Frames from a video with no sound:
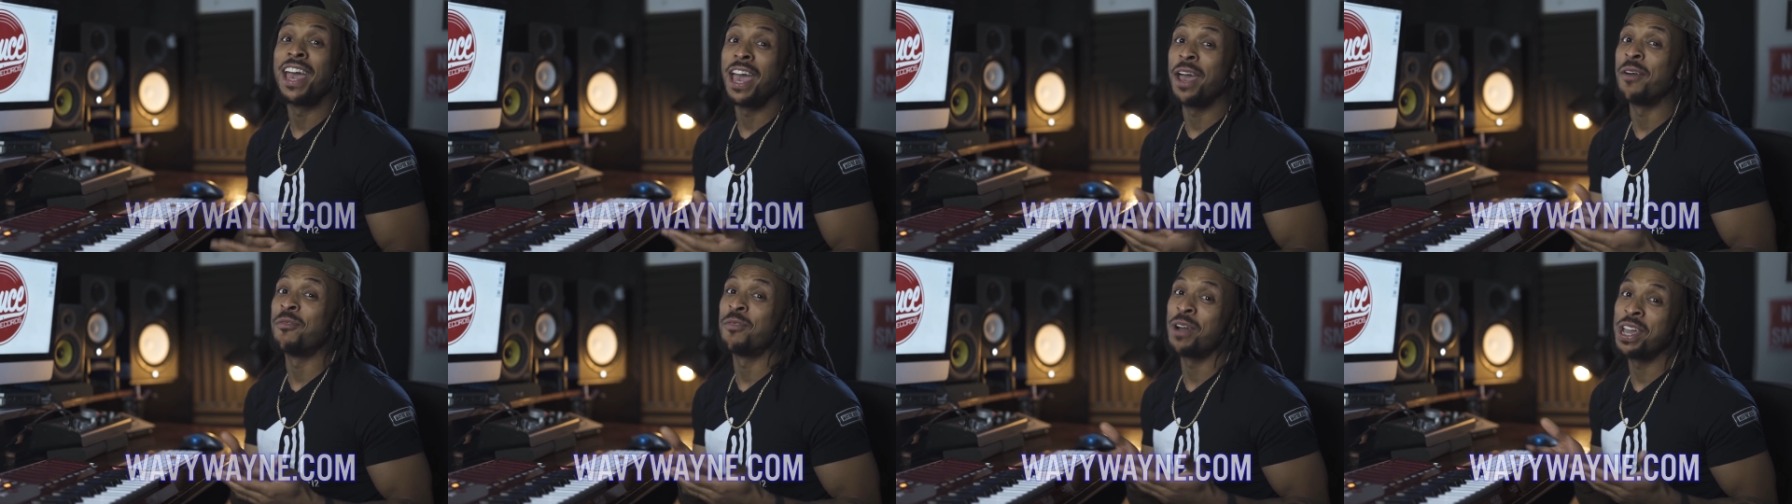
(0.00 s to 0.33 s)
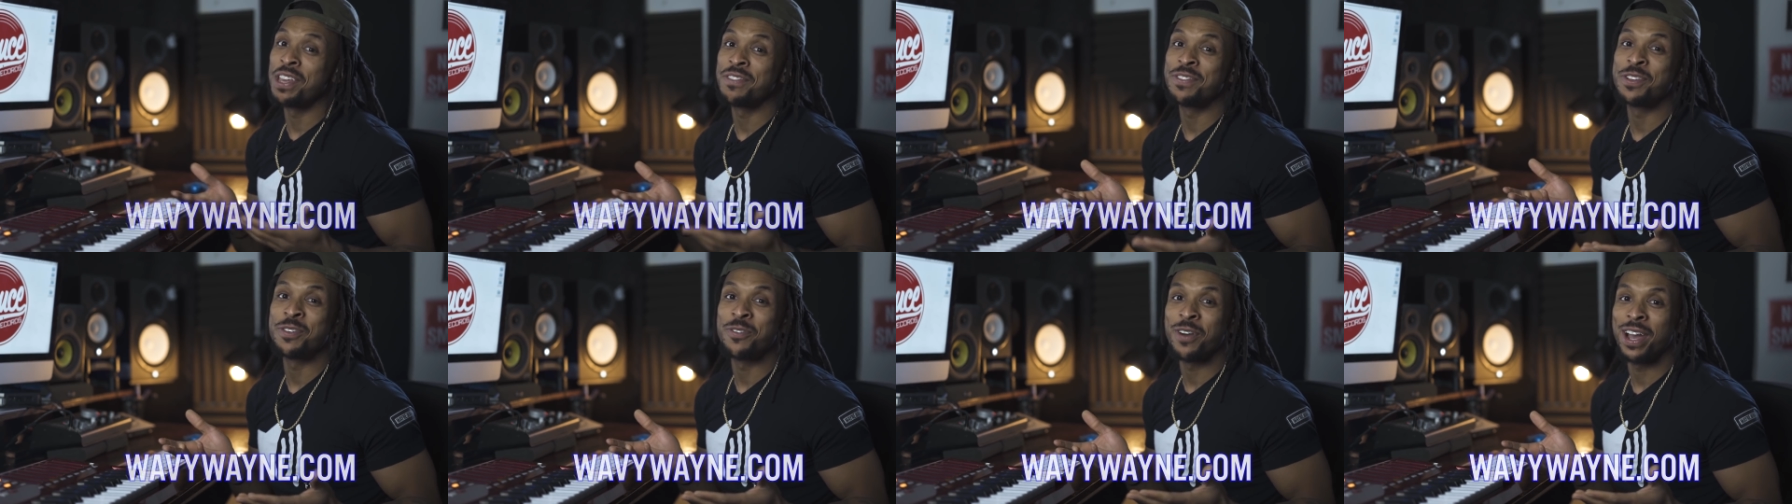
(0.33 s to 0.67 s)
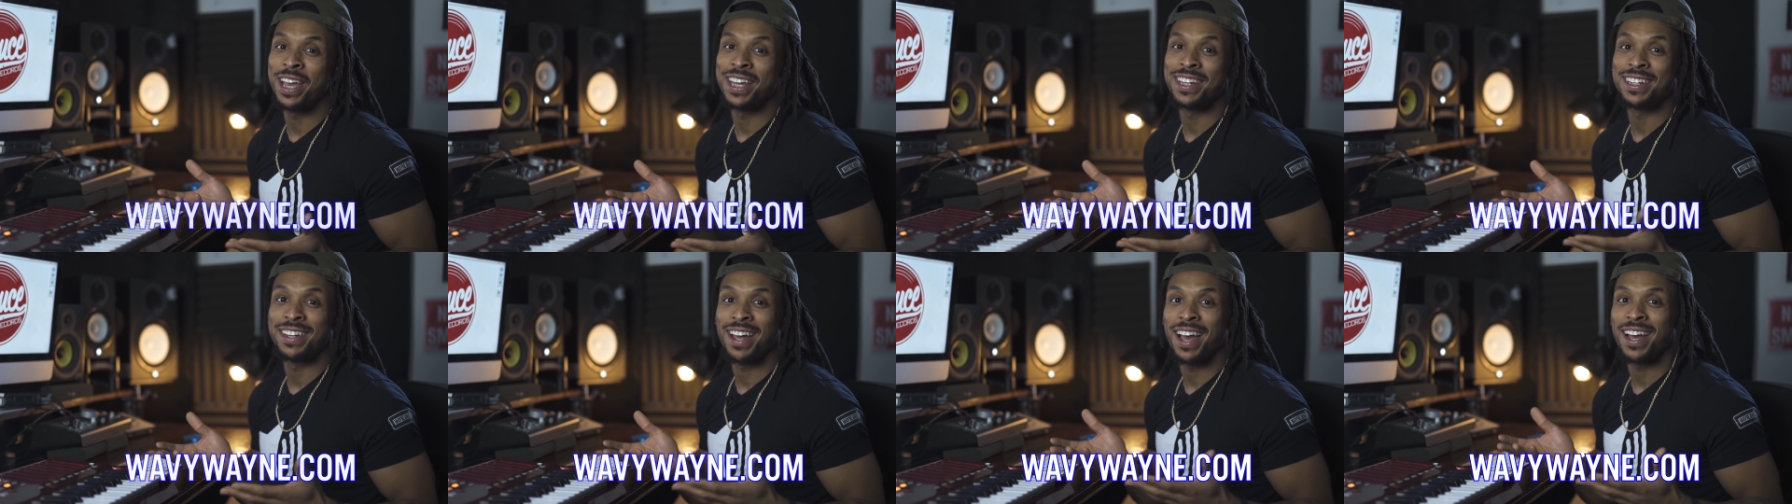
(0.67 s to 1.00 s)
at
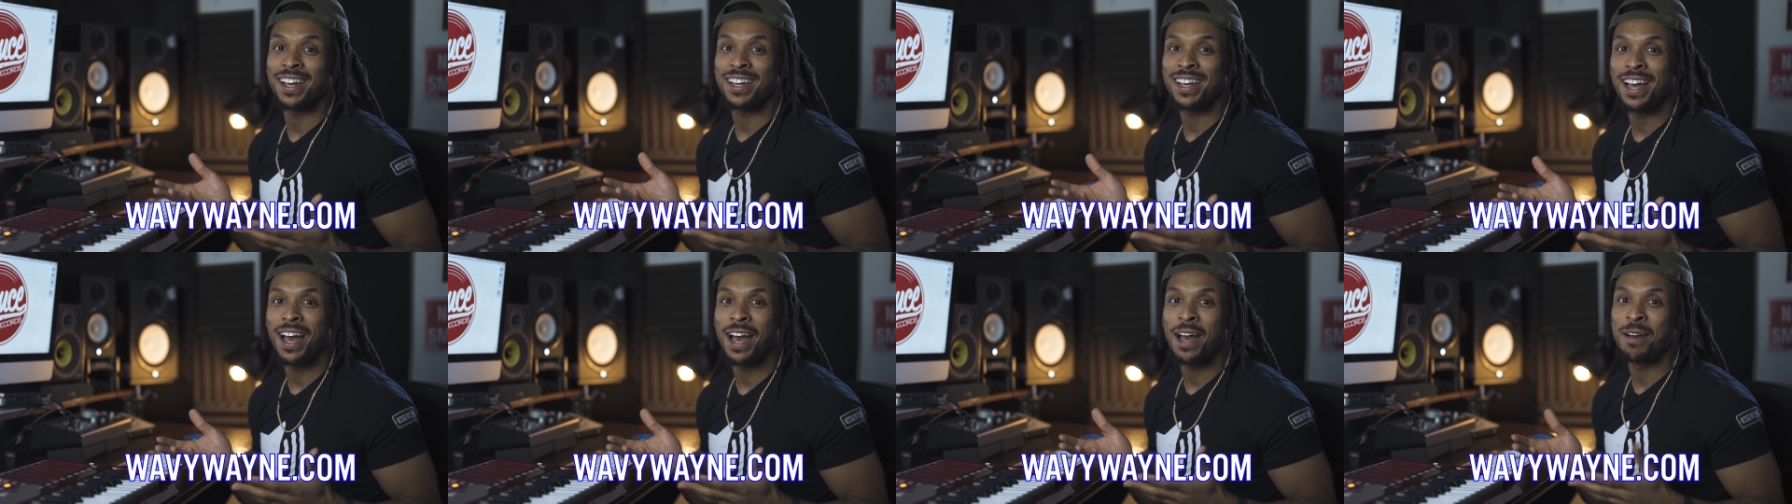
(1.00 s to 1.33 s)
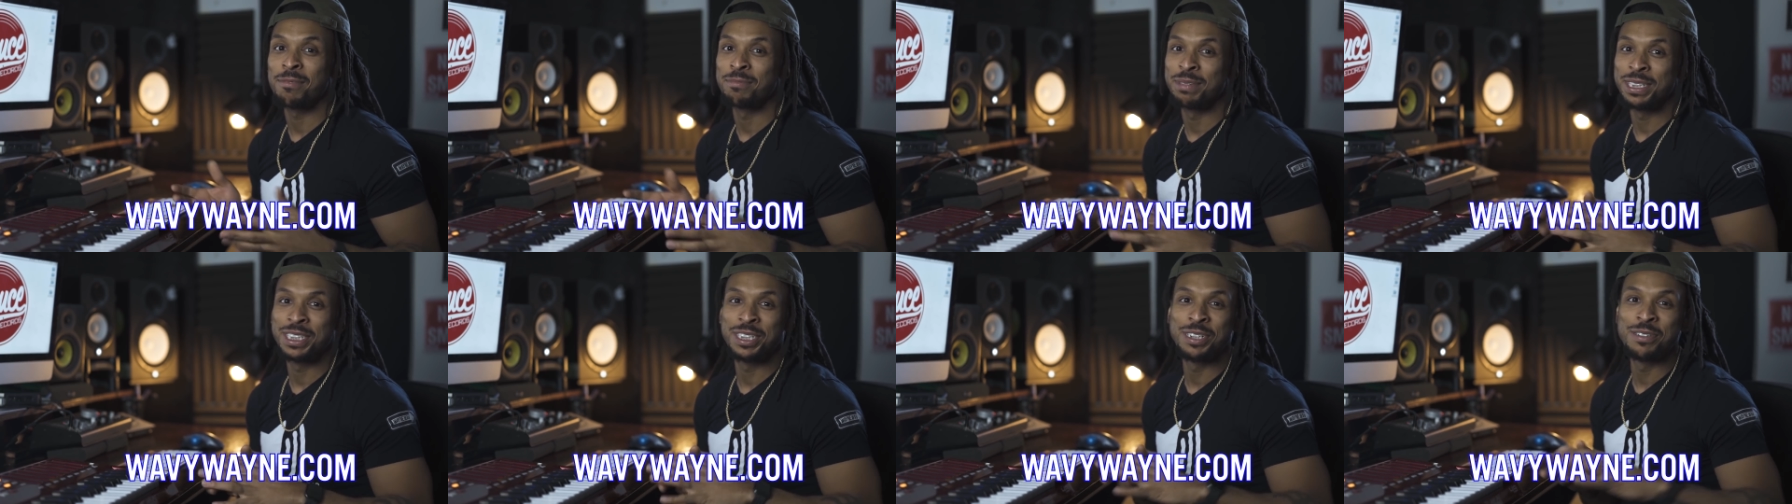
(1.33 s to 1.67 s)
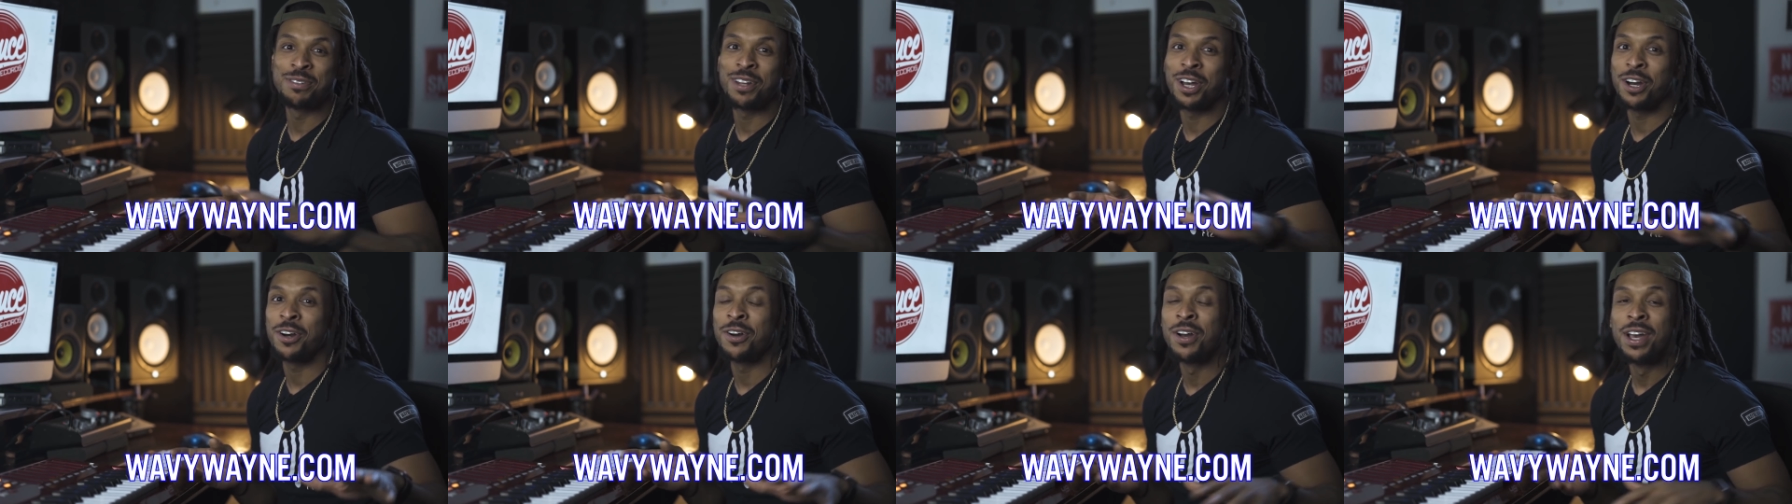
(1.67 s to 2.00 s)
wavywayne.com, but you
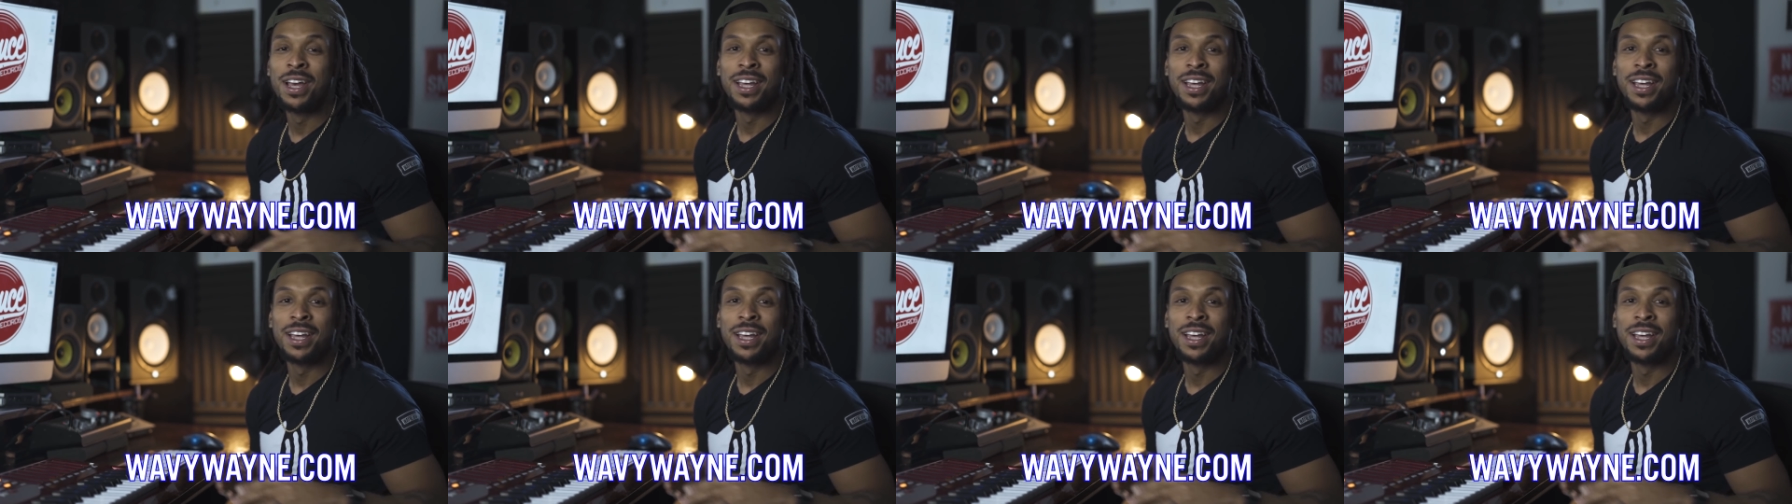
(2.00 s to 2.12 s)
know,